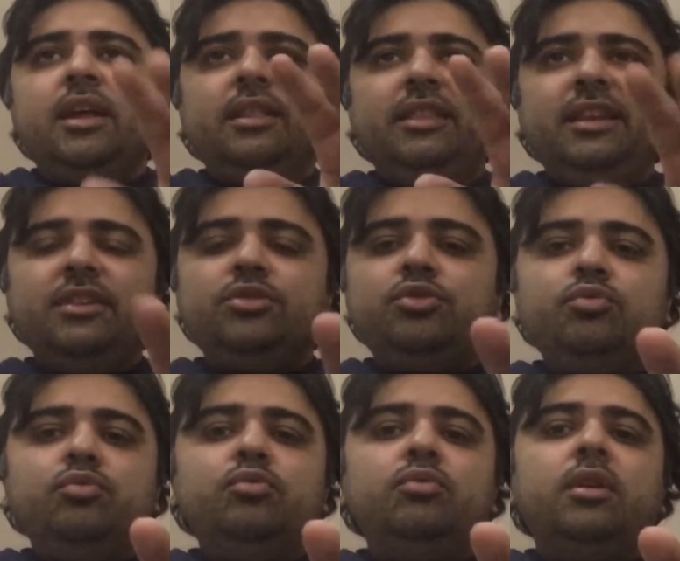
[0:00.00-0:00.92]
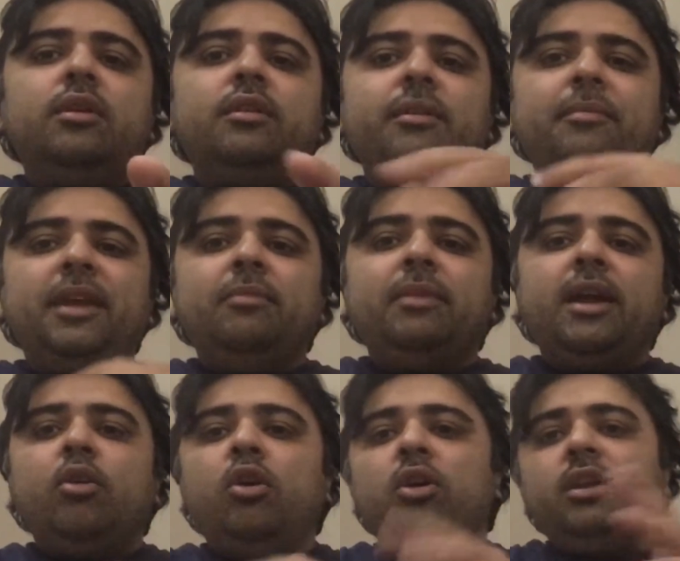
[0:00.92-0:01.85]
These two remain
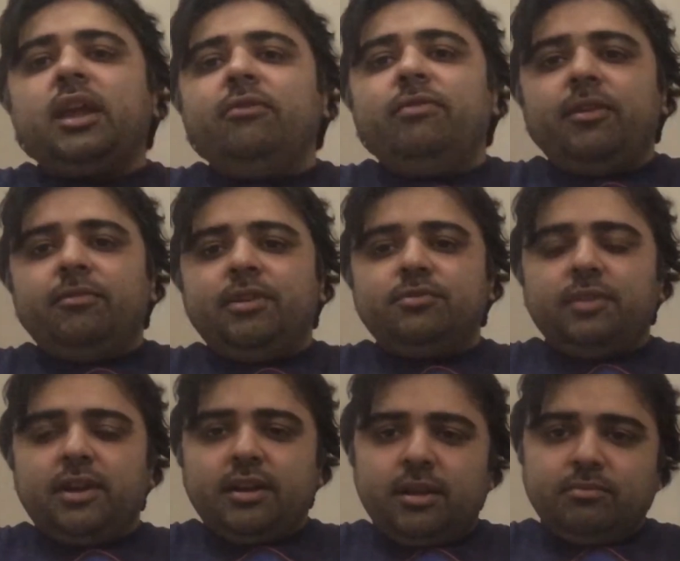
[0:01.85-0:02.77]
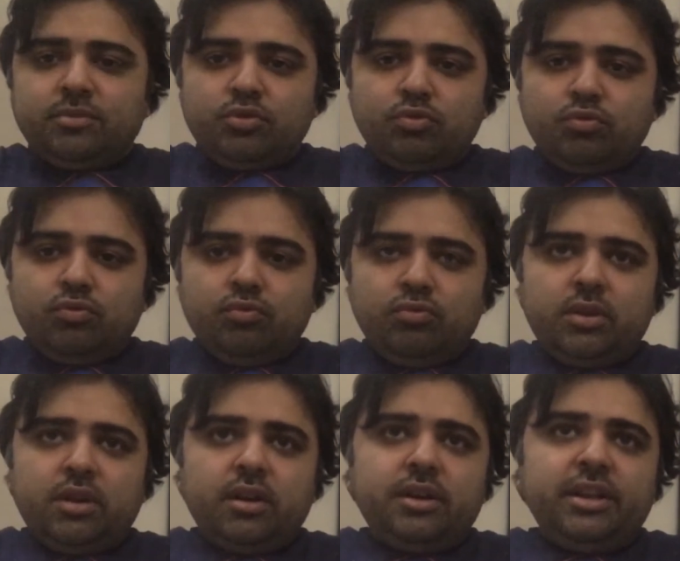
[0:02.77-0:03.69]
my all-time favorites when it comes to
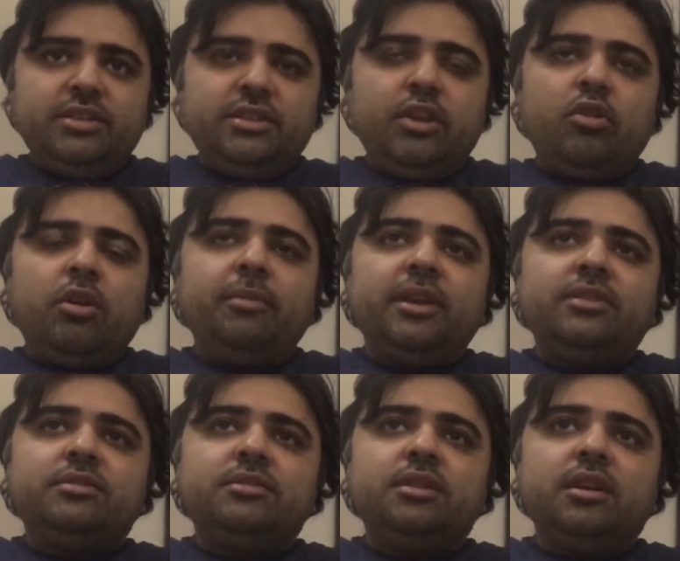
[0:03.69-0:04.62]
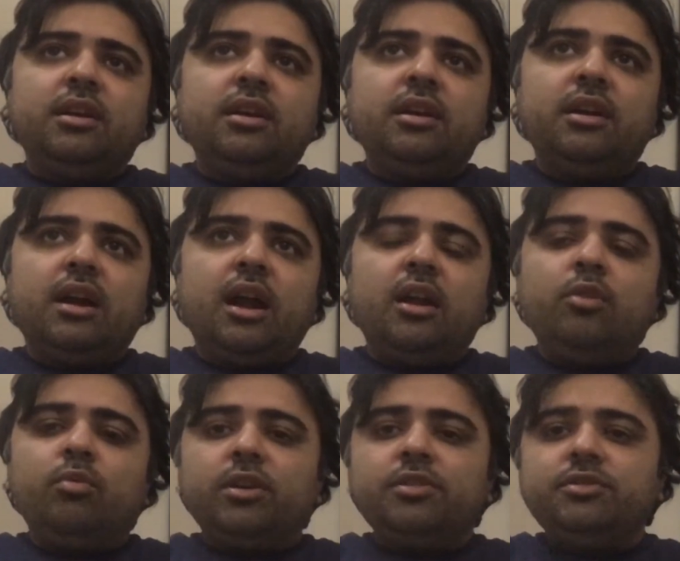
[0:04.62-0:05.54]
DC Comics
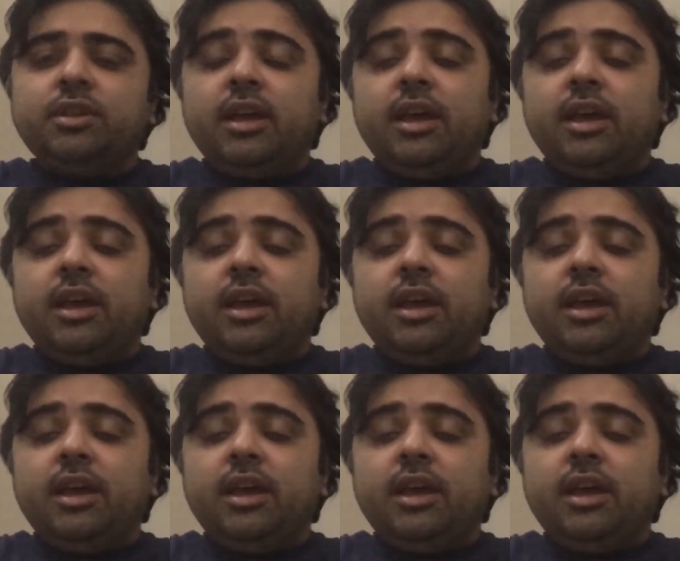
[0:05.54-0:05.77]
artworks.